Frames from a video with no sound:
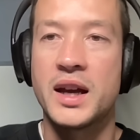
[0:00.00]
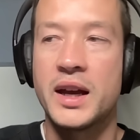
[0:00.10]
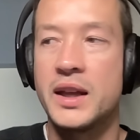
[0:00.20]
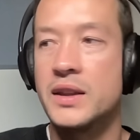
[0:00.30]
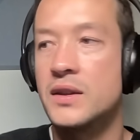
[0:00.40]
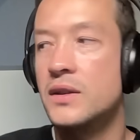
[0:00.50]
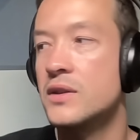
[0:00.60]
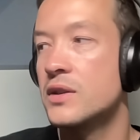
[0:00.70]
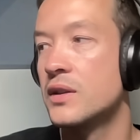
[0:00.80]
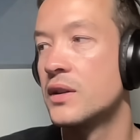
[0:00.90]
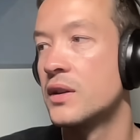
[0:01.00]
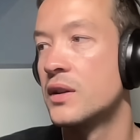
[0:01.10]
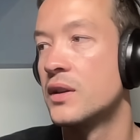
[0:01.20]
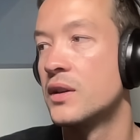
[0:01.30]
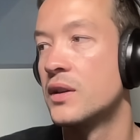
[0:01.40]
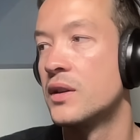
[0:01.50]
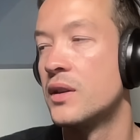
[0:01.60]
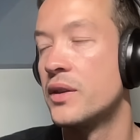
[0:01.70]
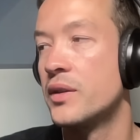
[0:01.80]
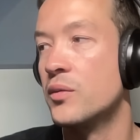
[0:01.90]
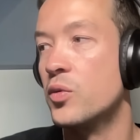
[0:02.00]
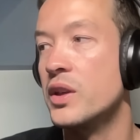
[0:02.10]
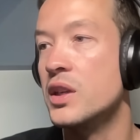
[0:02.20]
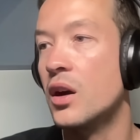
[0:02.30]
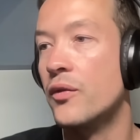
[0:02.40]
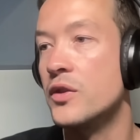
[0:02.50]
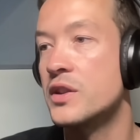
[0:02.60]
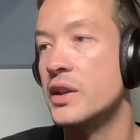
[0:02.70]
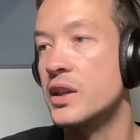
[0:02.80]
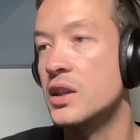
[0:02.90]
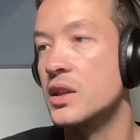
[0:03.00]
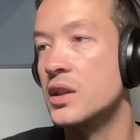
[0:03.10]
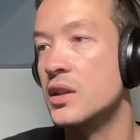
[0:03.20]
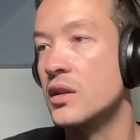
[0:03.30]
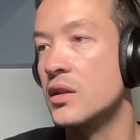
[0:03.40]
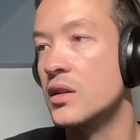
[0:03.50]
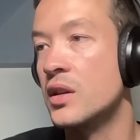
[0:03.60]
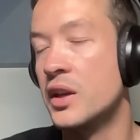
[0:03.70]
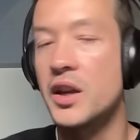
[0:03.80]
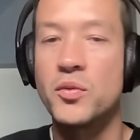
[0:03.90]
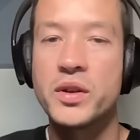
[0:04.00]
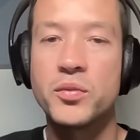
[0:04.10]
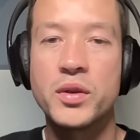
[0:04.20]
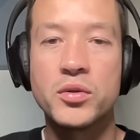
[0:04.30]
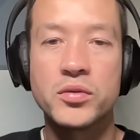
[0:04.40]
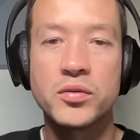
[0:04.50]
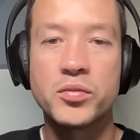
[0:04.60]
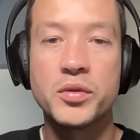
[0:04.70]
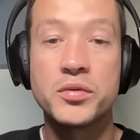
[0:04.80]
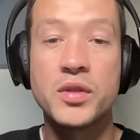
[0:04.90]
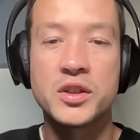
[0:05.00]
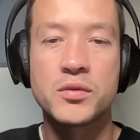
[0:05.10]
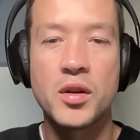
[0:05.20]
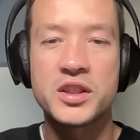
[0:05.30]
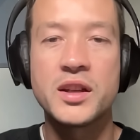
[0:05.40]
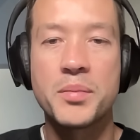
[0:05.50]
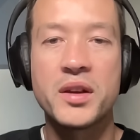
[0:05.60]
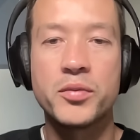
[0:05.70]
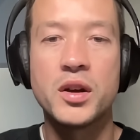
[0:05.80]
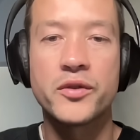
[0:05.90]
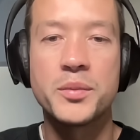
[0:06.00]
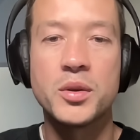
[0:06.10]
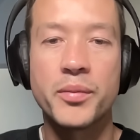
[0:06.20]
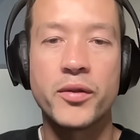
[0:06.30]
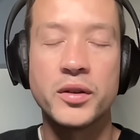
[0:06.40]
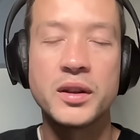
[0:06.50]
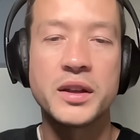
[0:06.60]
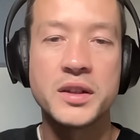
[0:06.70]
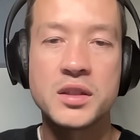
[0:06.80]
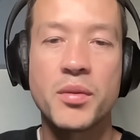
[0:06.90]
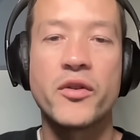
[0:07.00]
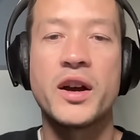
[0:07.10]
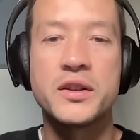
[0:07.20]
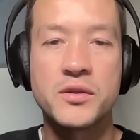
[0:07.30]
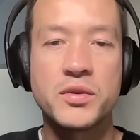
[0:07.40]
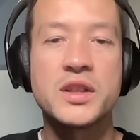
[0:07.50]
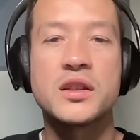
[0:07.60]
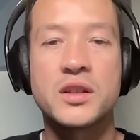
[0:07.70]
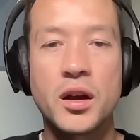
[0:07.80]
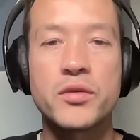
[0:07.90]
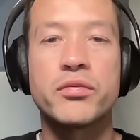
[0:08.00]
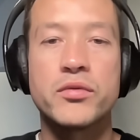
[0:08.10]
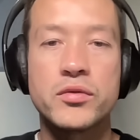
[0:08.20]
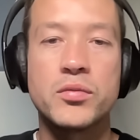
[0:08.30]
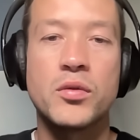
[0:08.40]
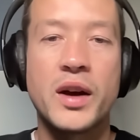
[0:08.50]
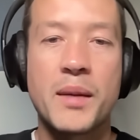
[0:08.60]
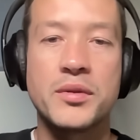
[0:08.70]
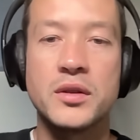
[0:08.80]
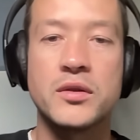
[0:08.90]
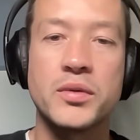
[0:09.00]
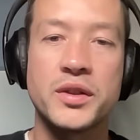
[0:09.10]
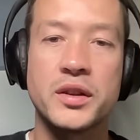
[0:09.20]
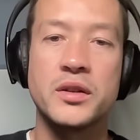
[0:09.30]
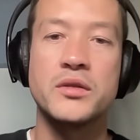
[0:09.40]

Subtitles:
And we obviously, there's still a bit of work from you up front. Like, you need to provide it. We need to go through what happened with